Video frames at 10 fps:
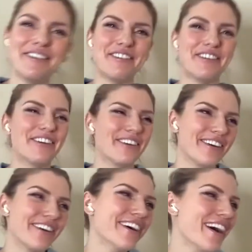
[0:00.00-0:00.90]

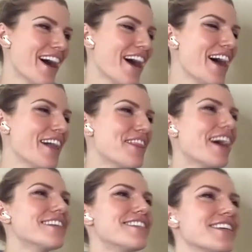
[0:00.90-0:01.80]
before,
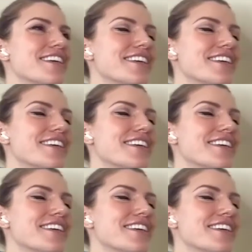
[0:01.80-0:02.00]
that